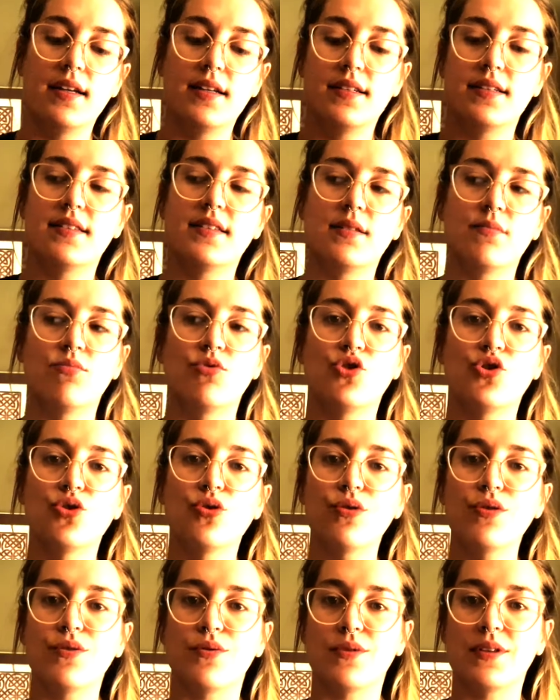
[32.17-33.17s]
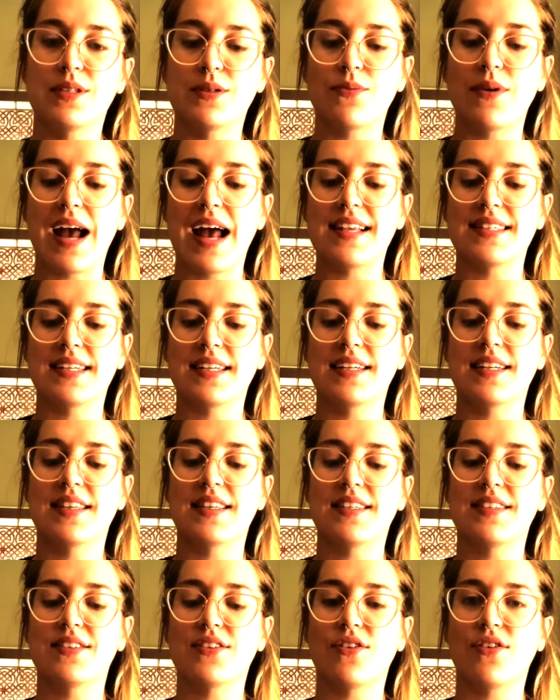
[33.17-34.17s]
Some truths rising to the
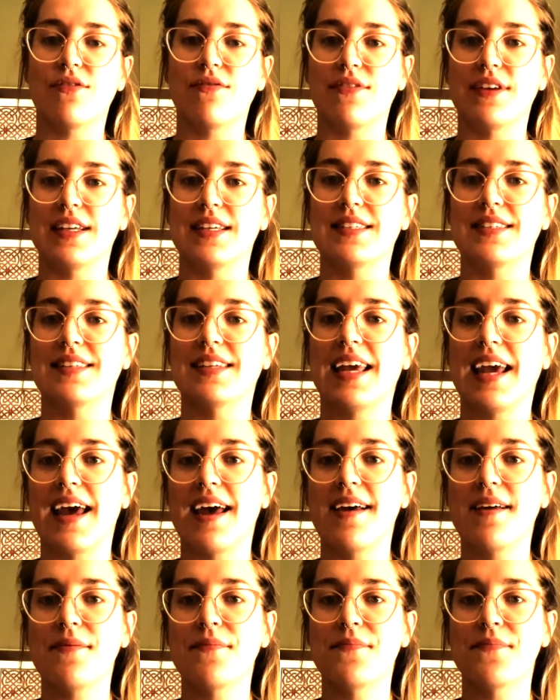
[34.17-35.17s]
surface, yeah?